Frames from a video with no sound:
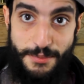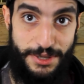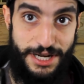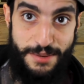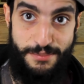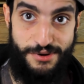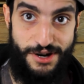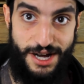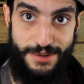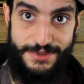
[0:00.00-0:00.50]
but
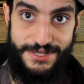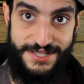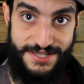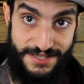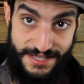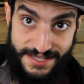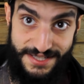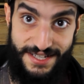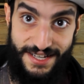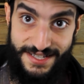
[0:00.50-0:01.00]
I promise
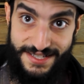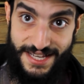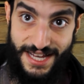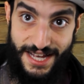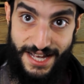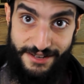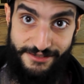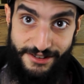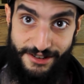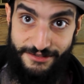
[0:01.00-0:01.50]
this does
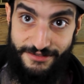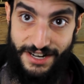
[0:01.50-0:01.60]
have a